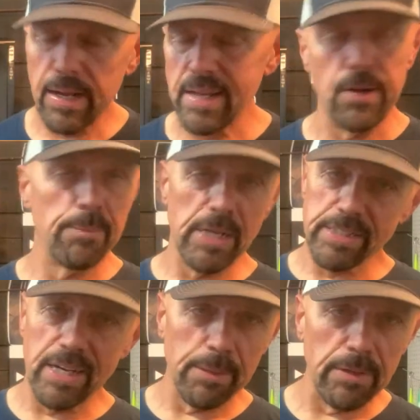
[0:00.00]
I know I'm not
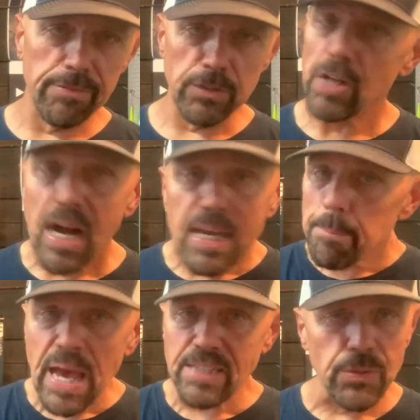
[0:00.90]
talking about fishing. I'll get
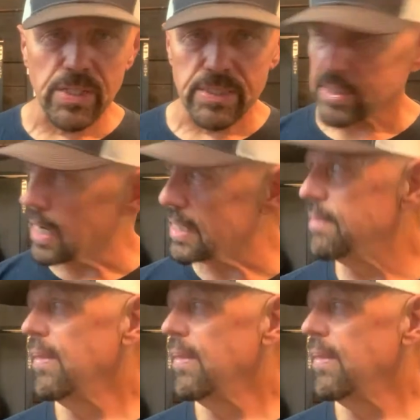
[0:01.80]
back to it in a second.